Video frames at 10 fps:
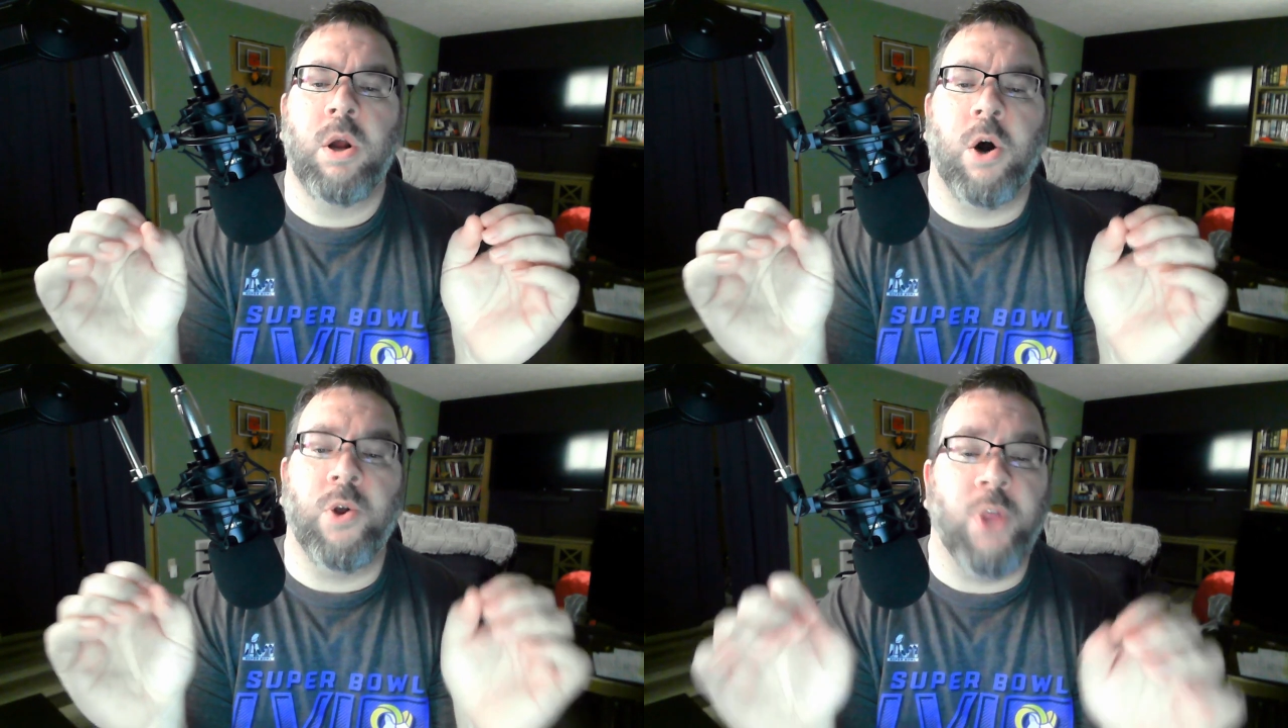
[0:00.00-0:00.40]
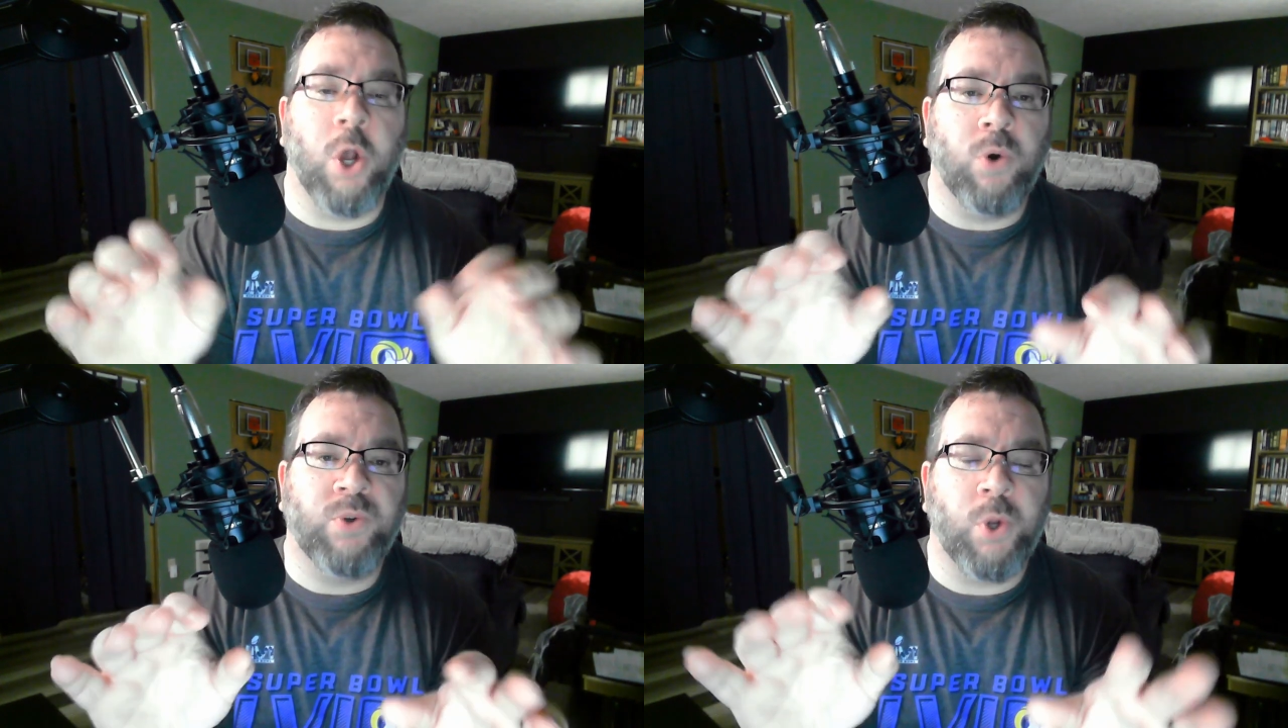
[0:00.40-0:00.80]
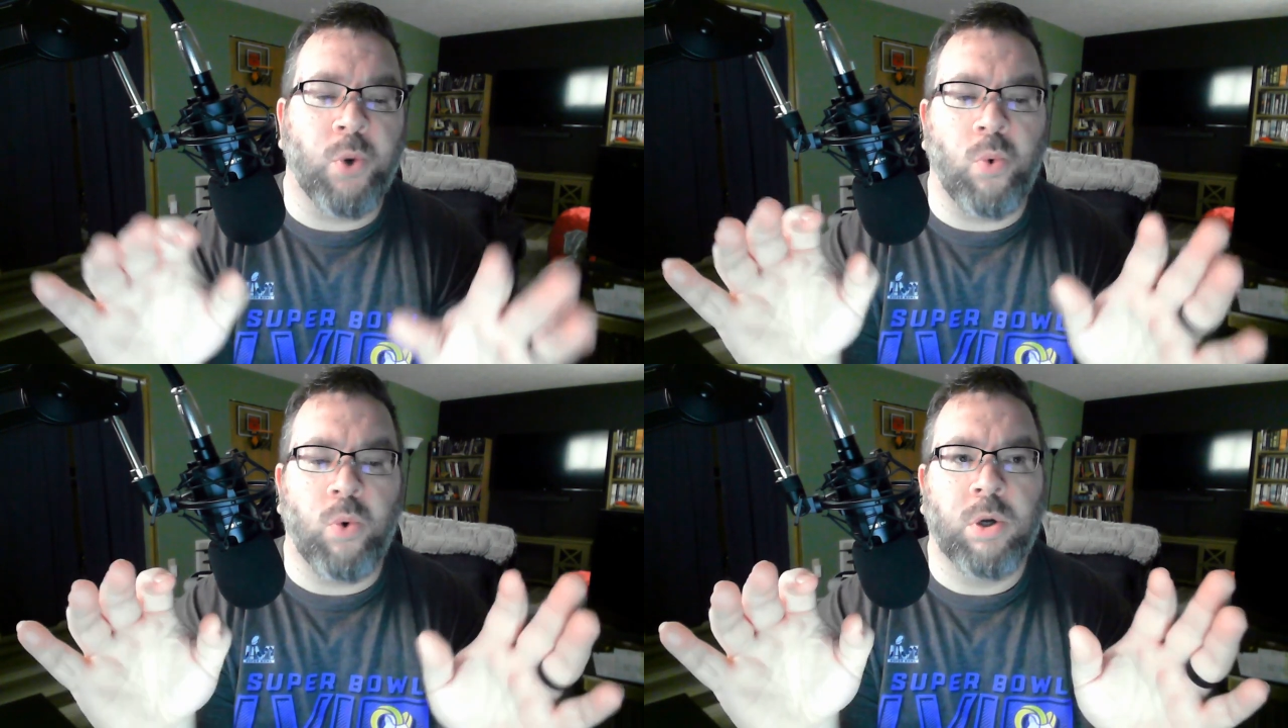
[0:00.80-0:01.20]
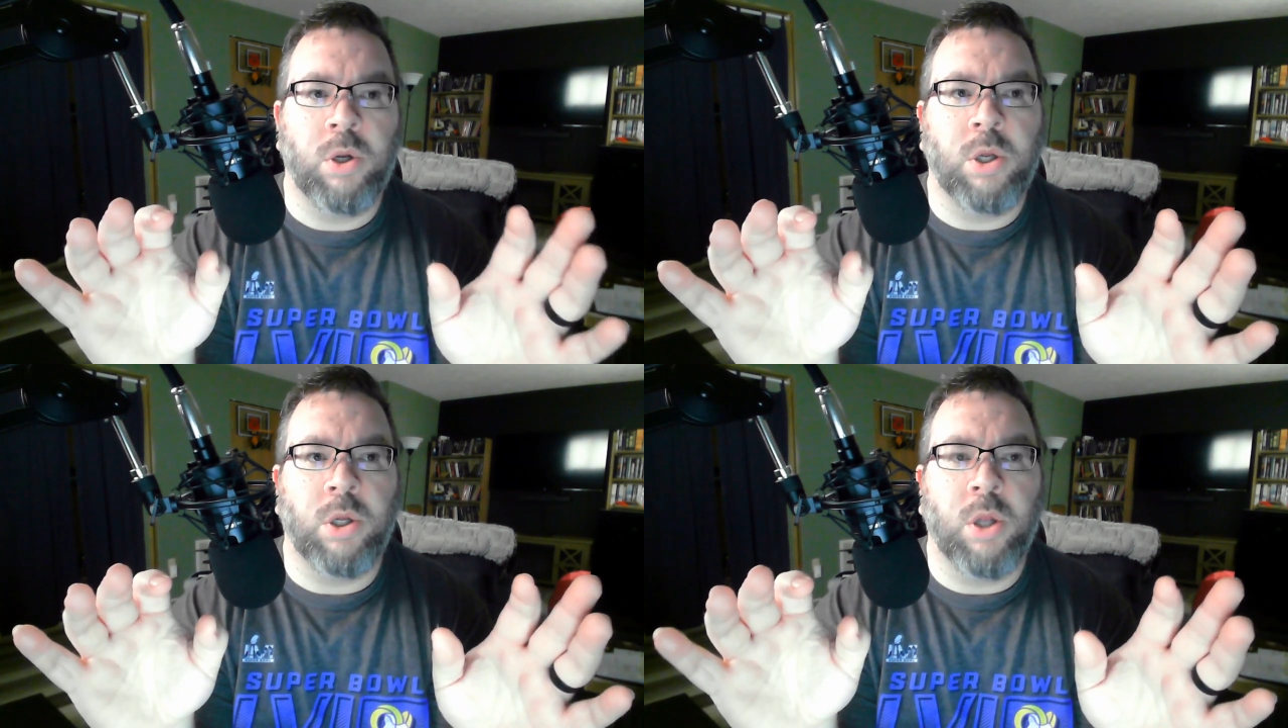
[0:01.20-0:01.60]
on those who
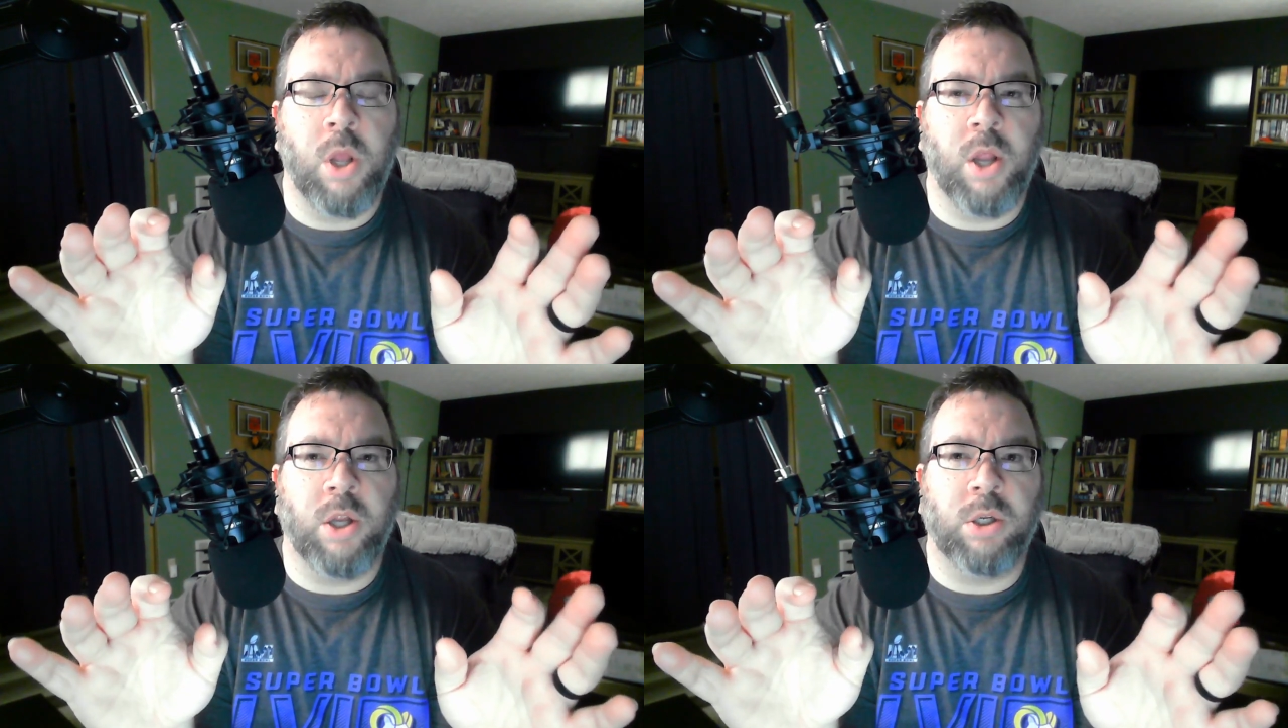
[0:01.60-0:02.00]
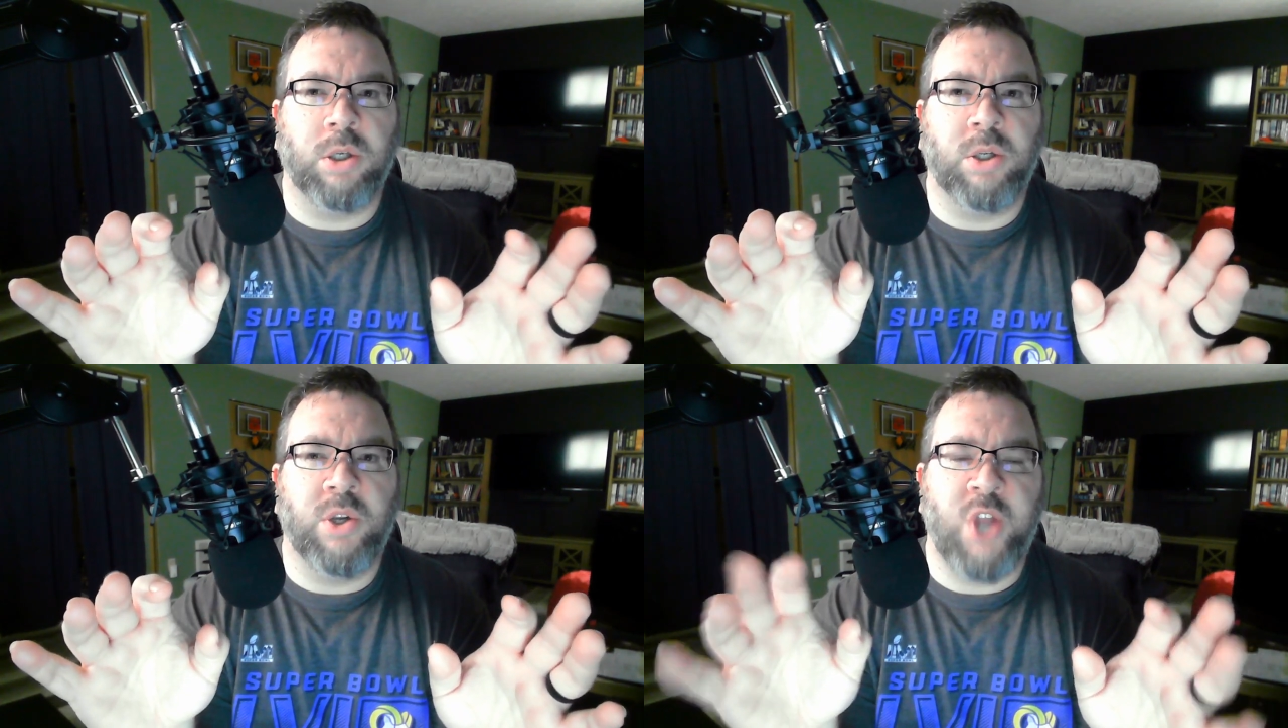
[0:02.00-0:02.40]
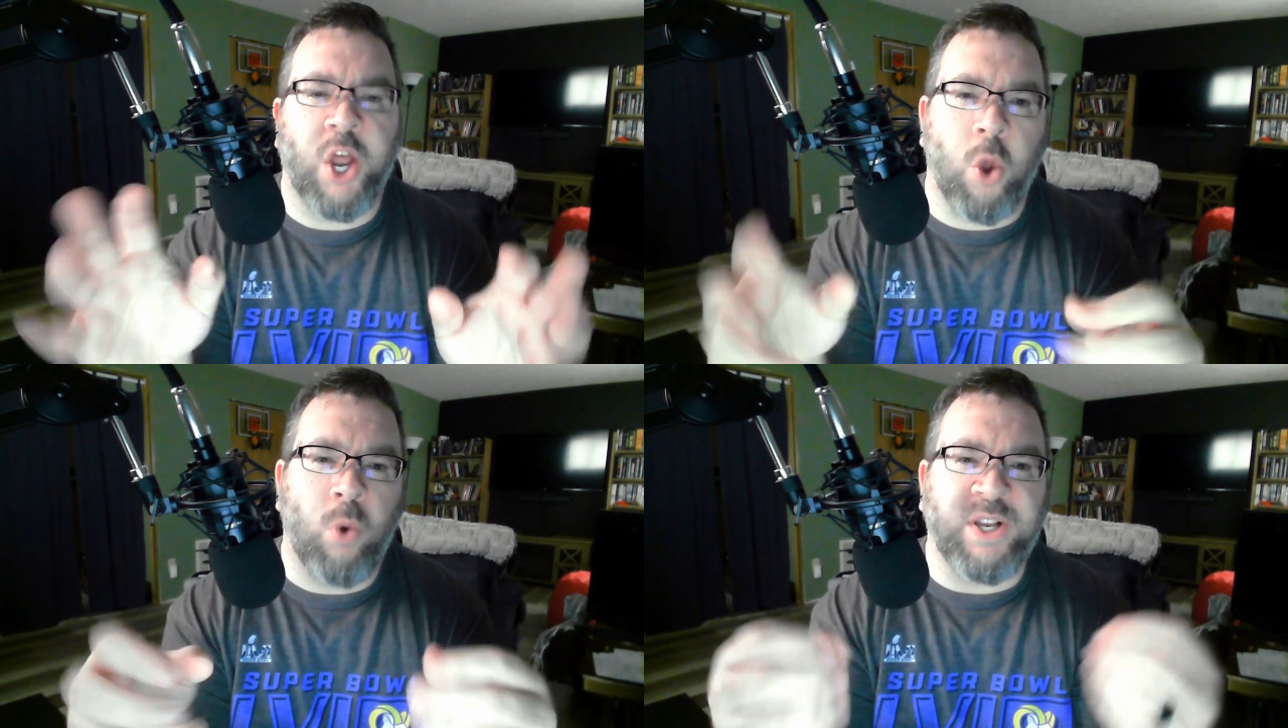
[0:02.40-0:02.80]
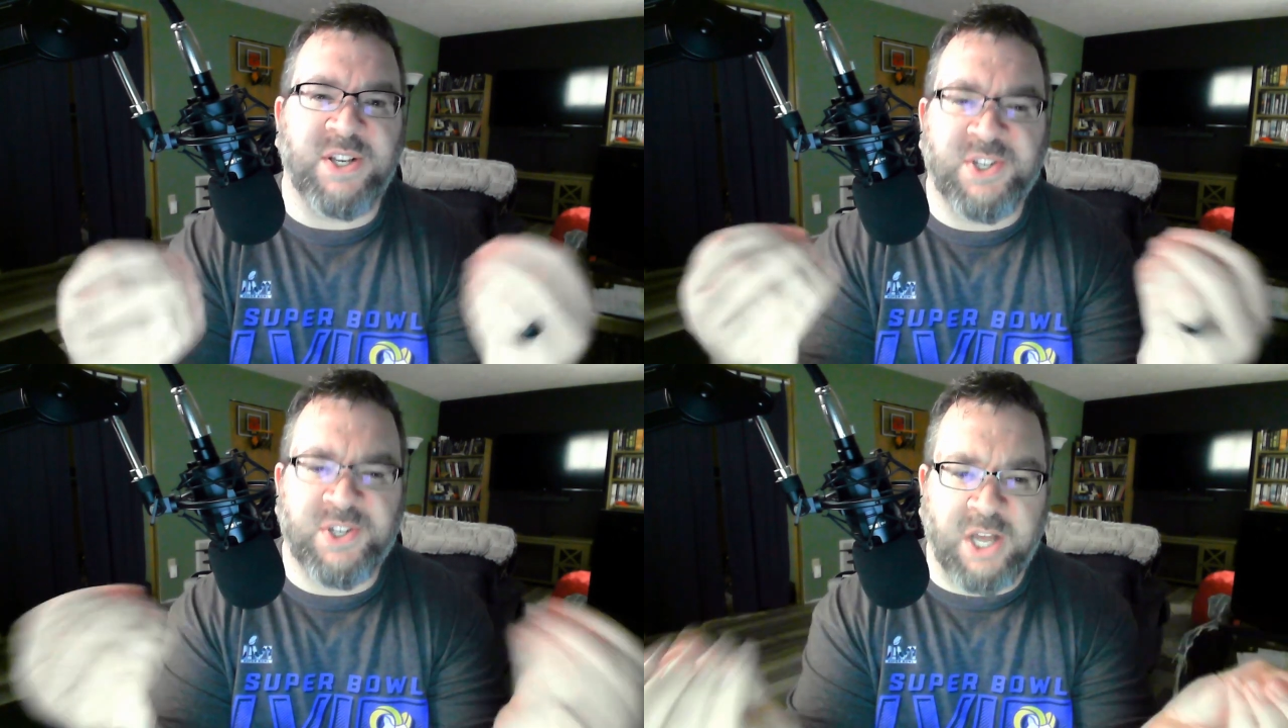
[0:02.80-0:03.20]
not only
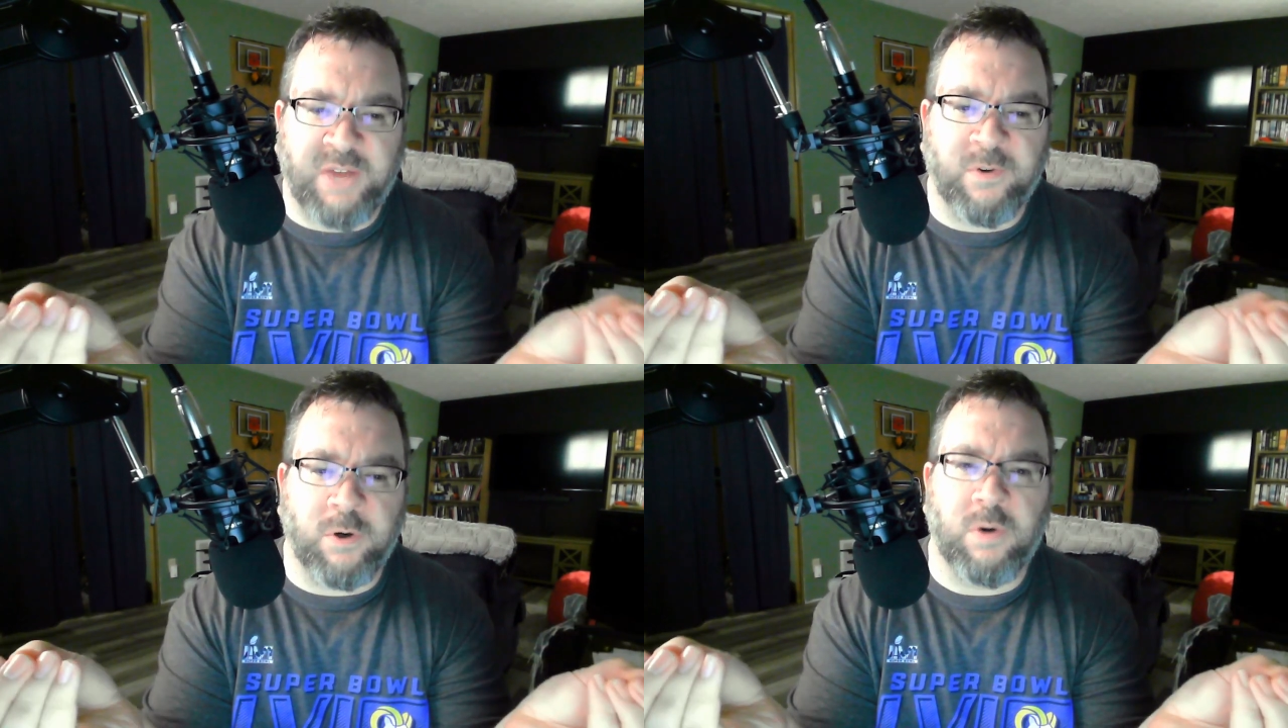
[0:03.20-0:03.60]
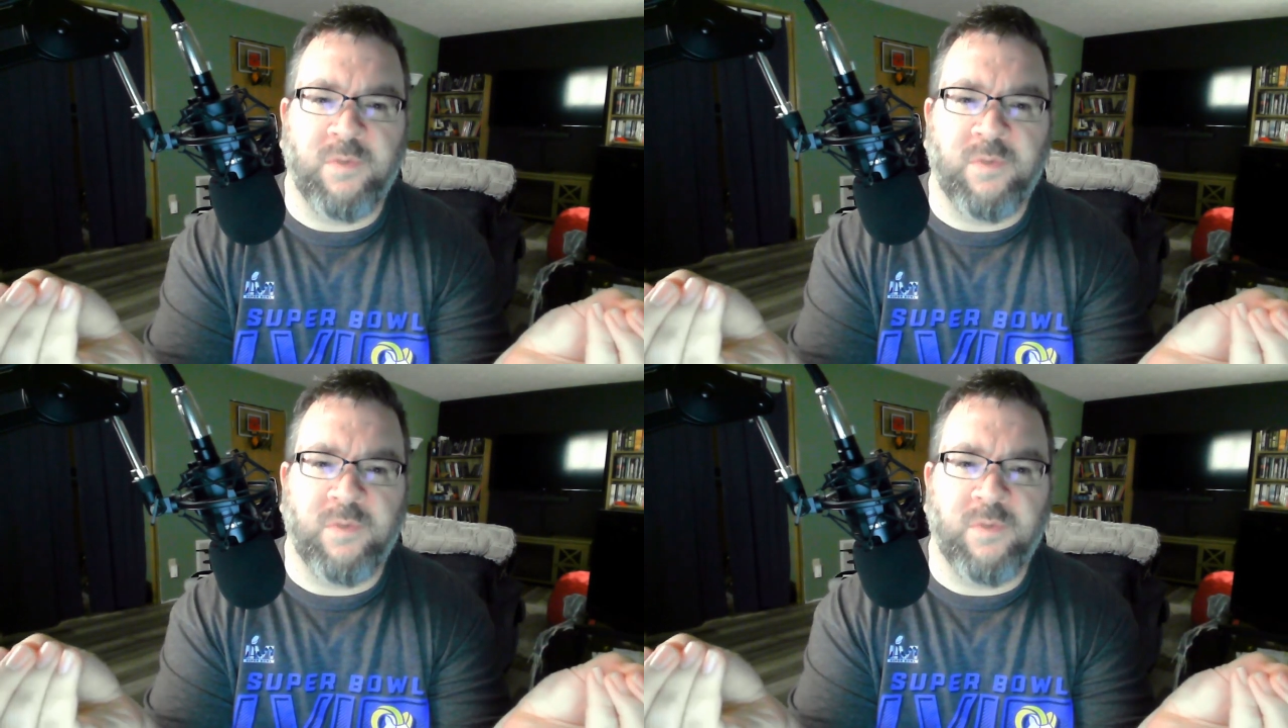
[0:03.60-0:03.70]
suffer